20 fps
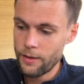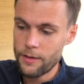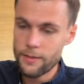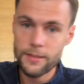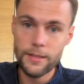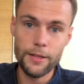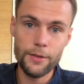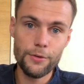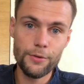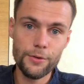
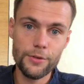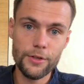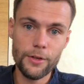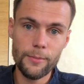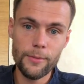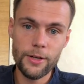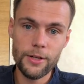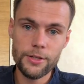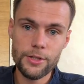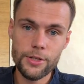Thank you so
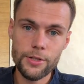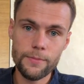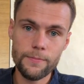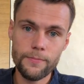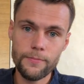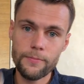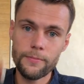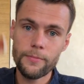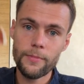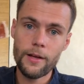much.
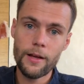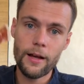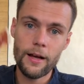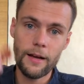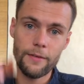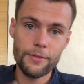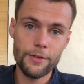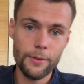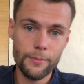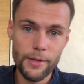I
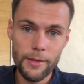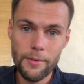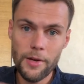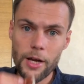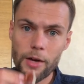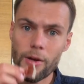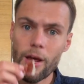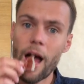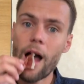have some Iberic